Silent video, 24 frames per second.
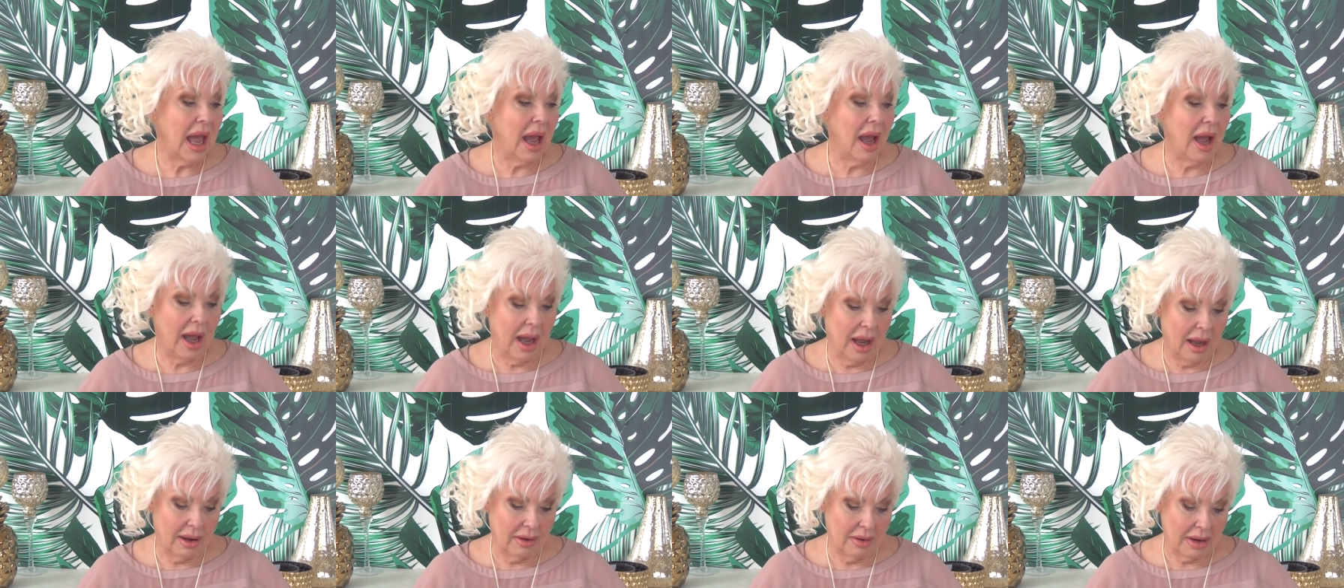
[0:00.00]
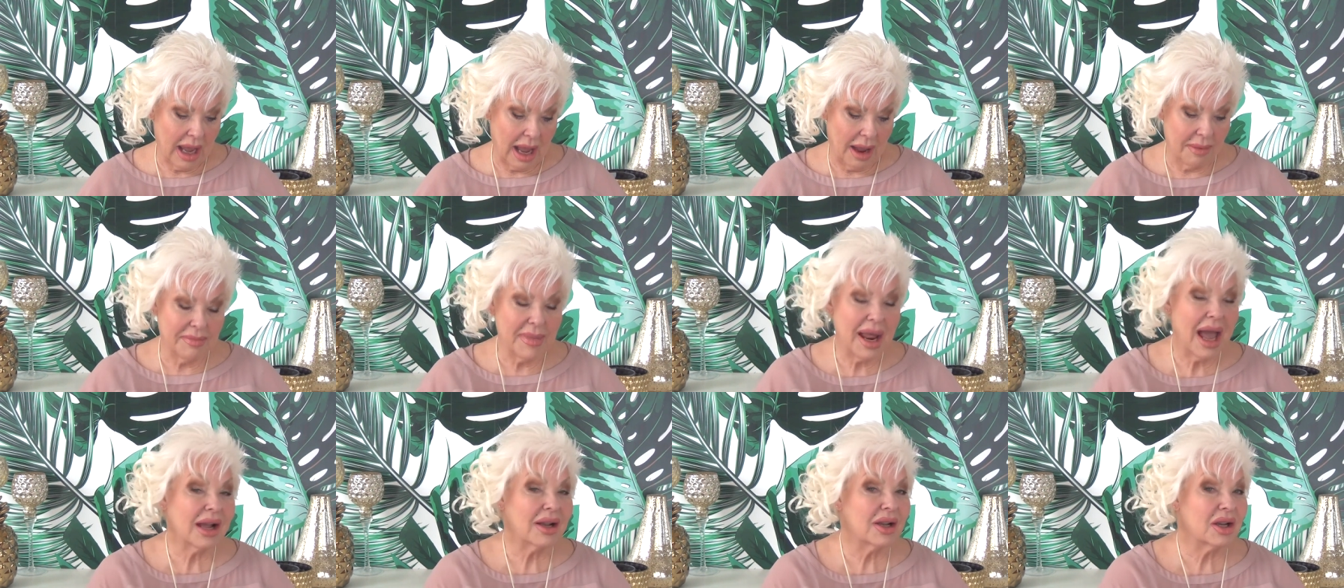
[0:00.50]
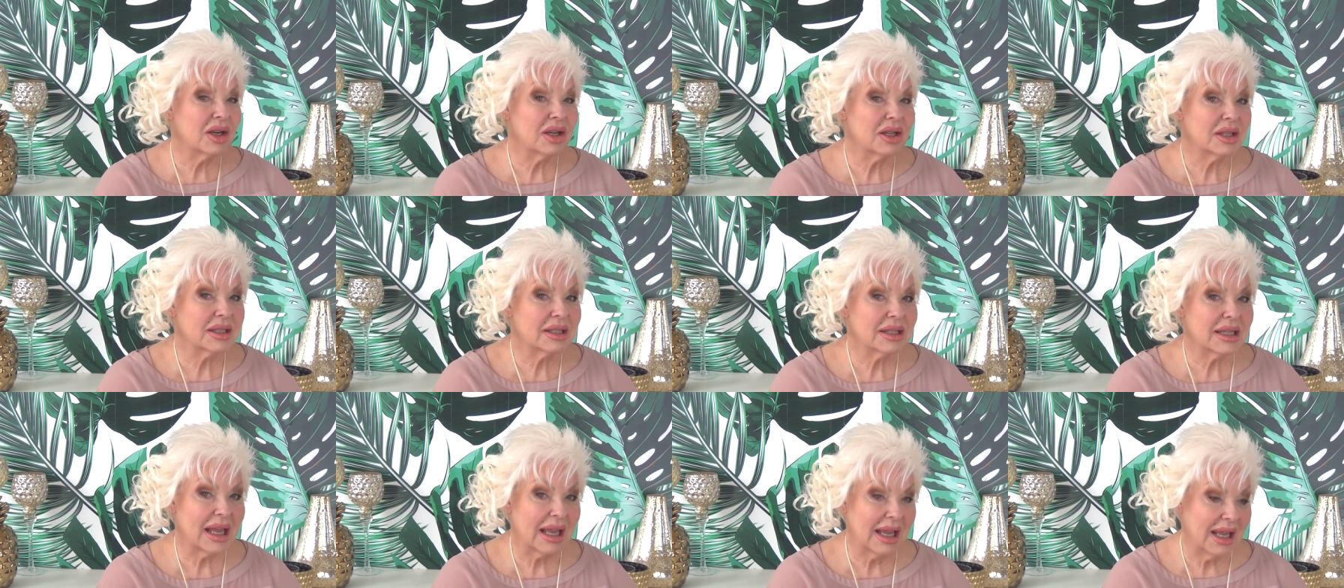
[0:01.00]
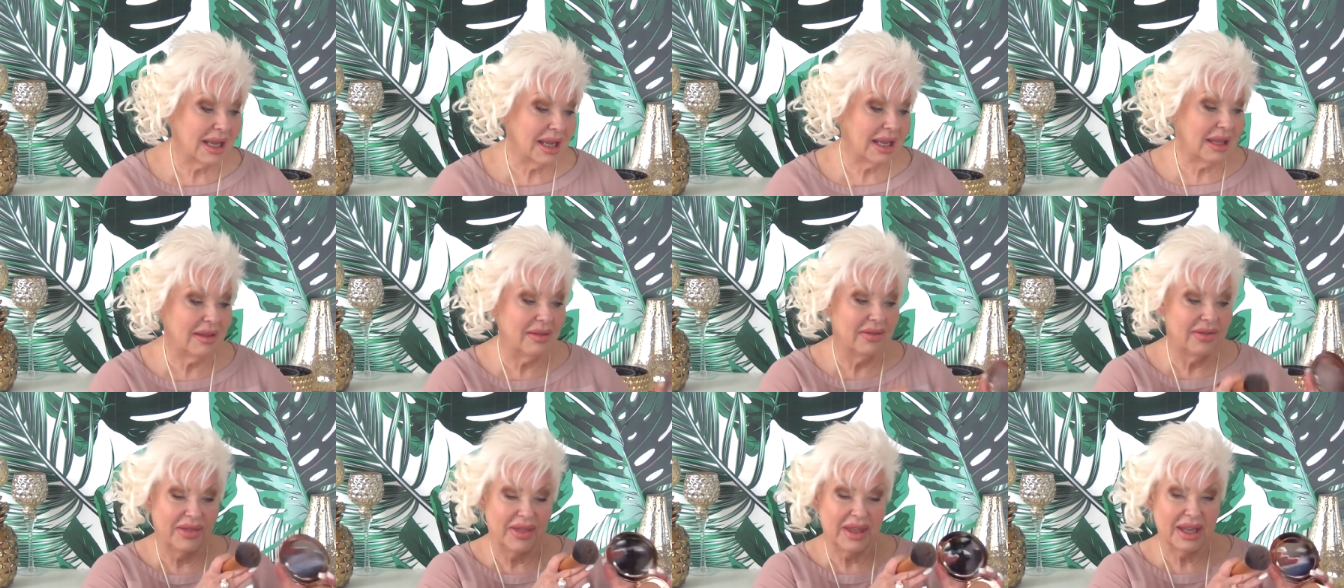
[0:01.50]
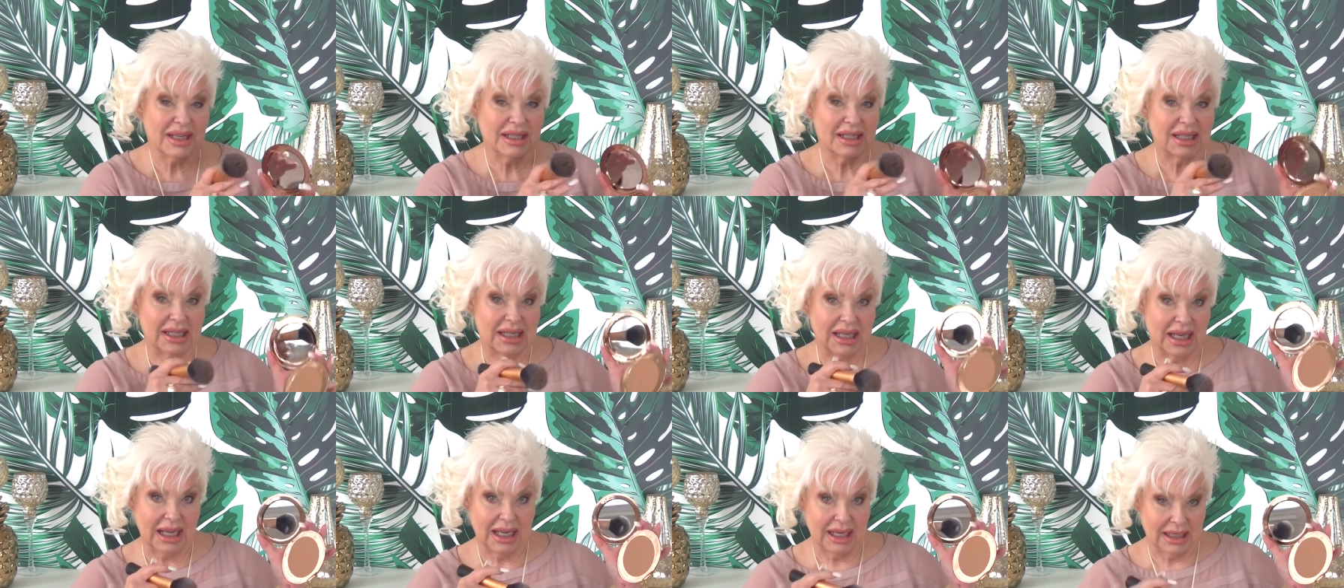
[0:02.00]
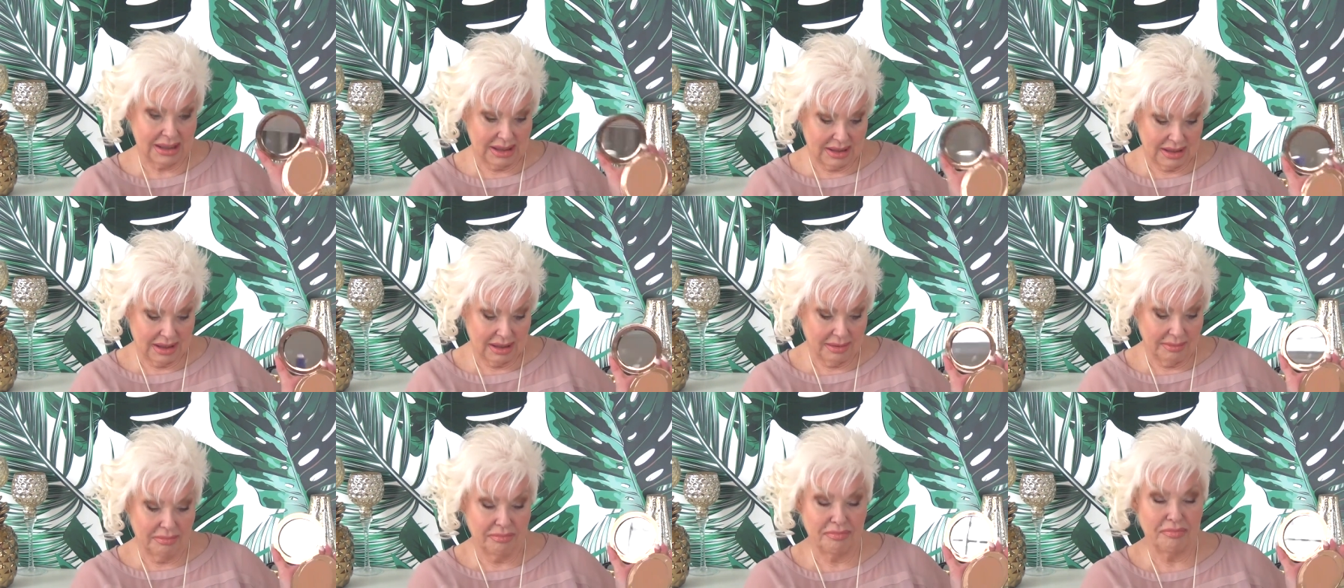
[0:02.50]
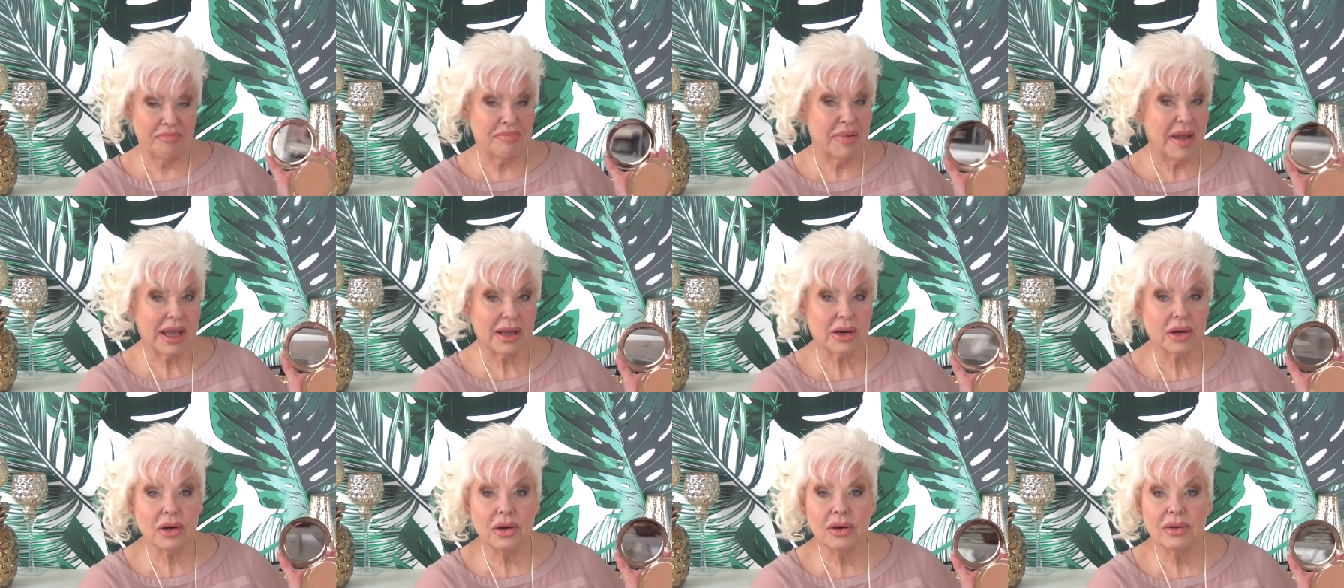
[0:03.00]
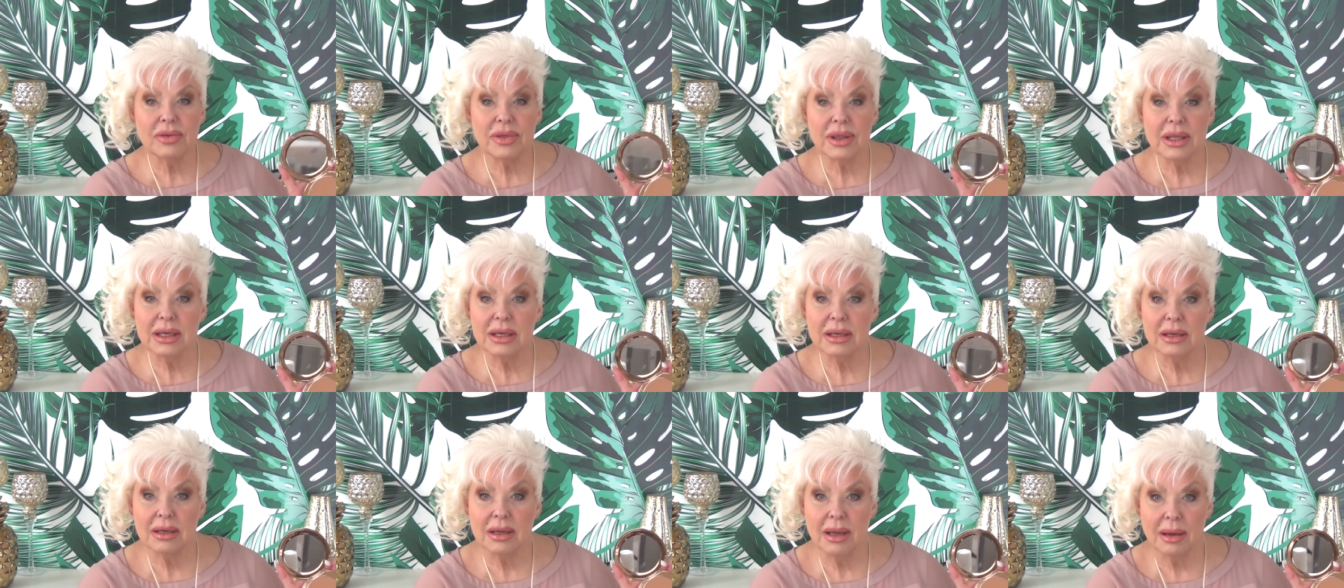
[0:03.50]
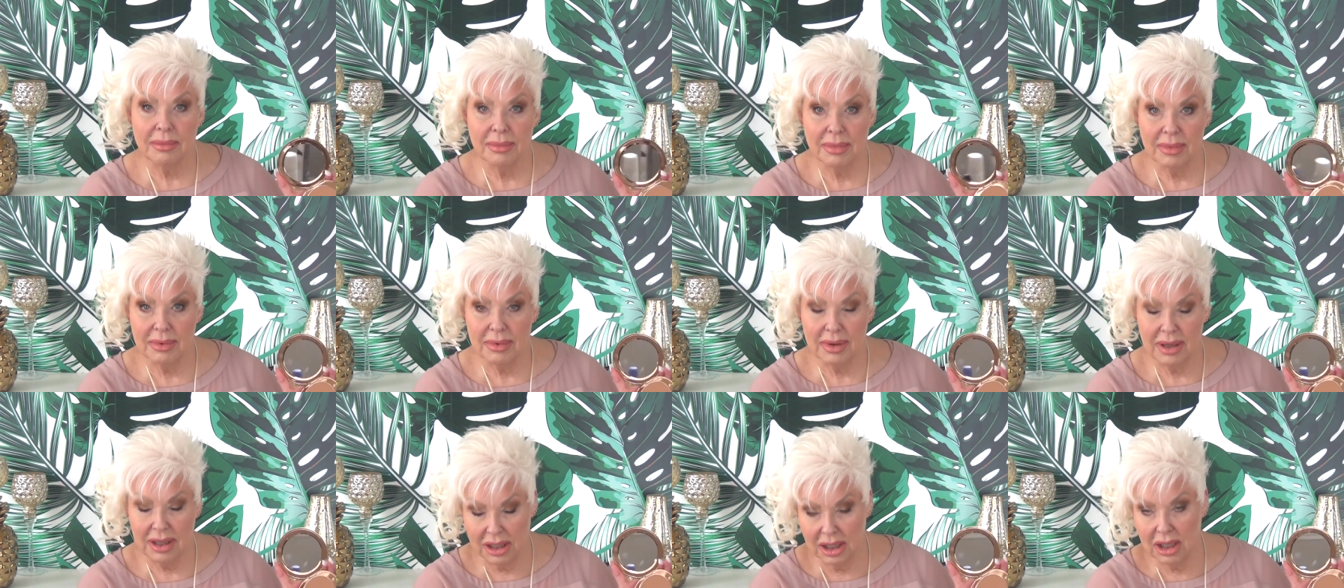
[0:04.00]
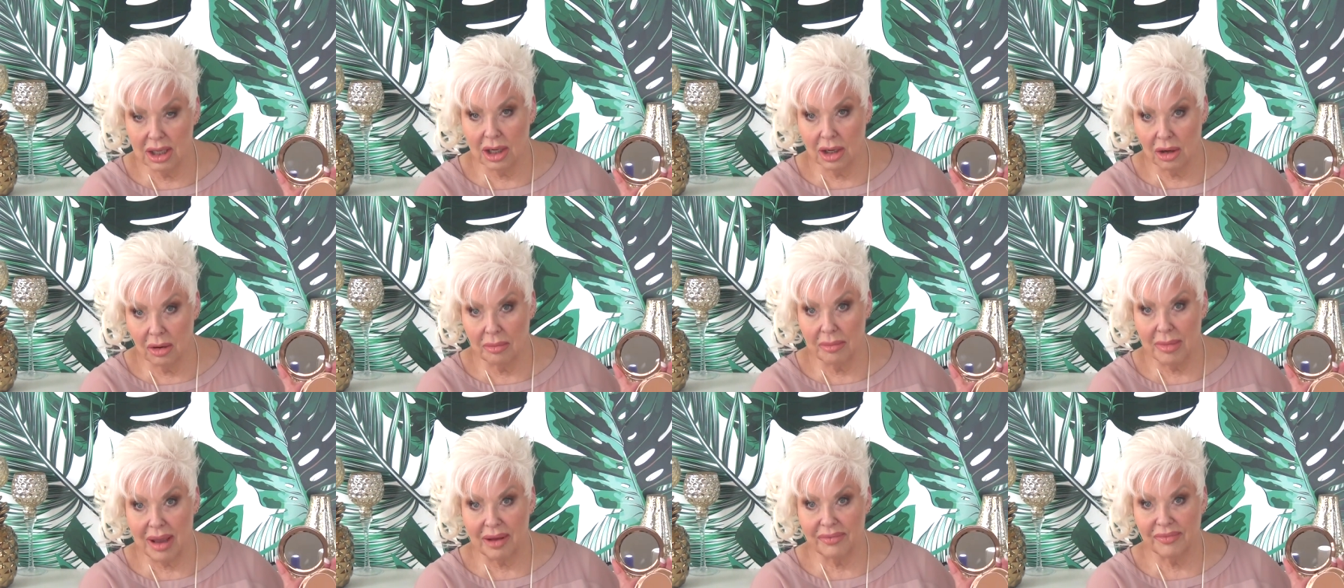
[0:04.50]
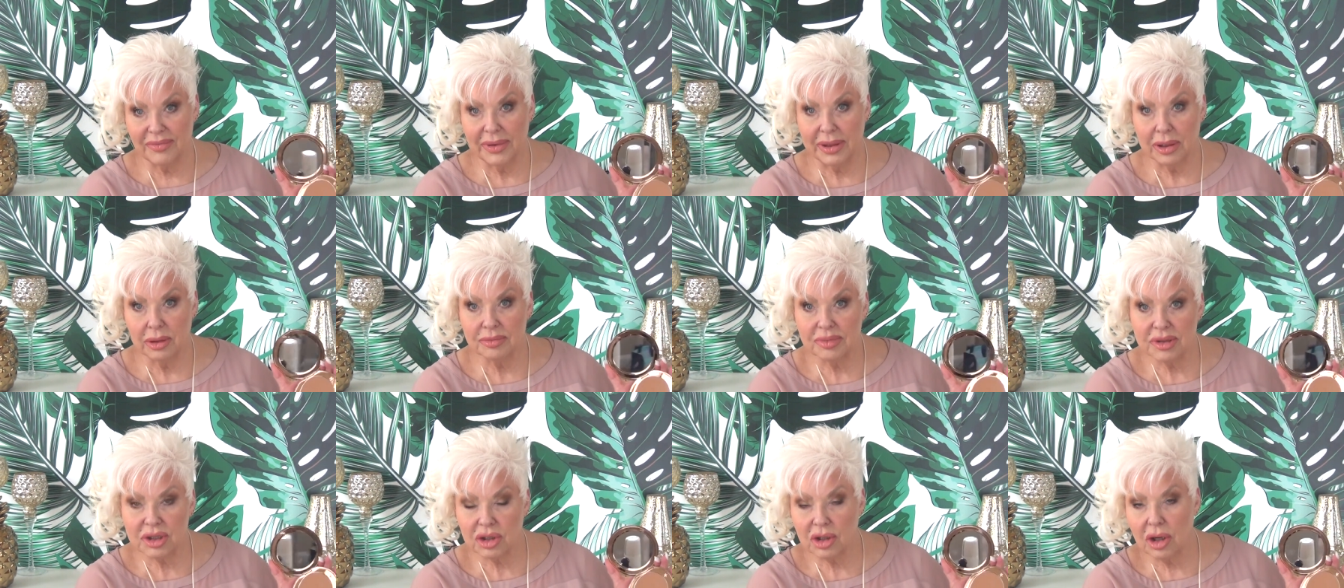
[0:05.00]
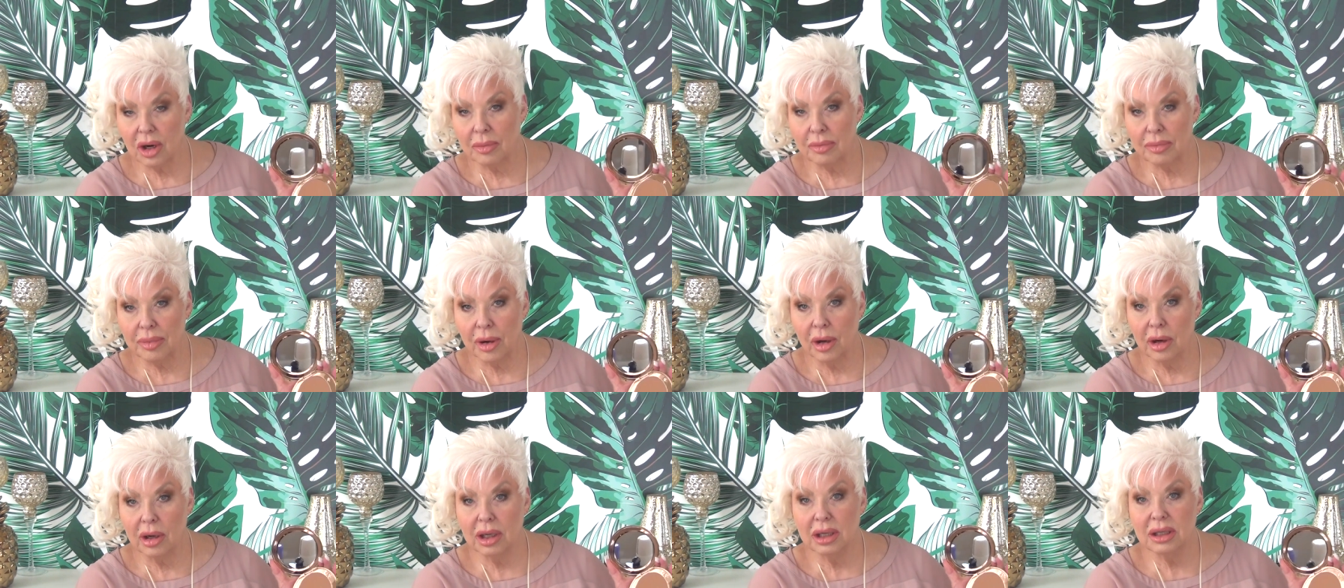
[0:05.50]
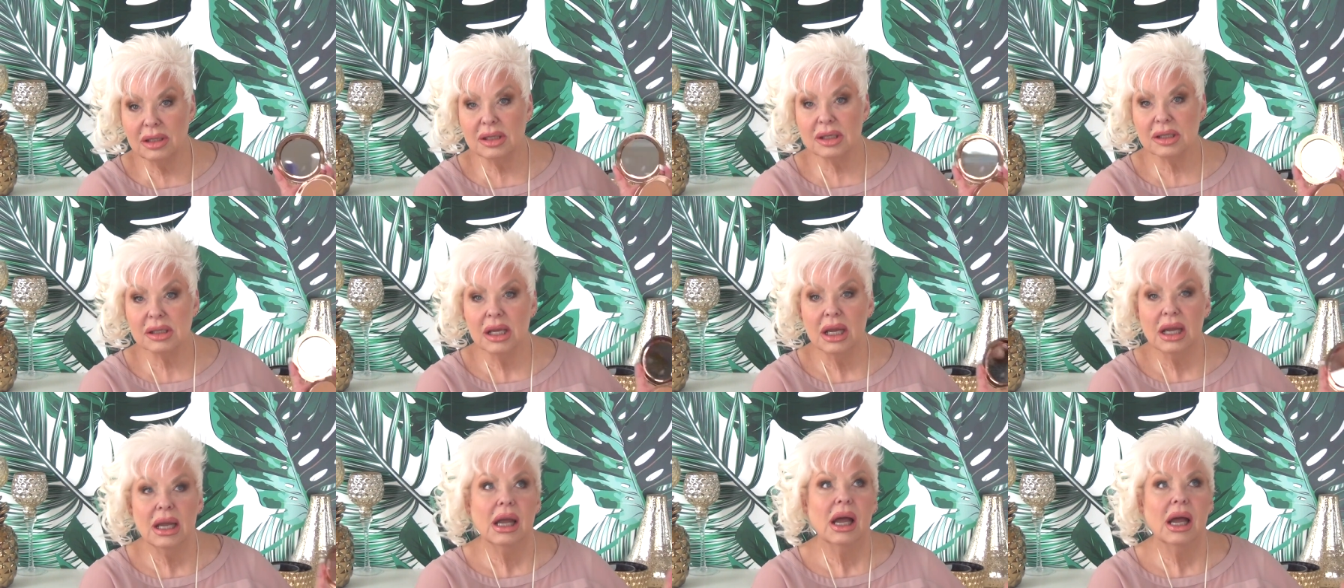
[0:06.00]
uh, I'm not going to say this is better than, um, you know, my film star bronze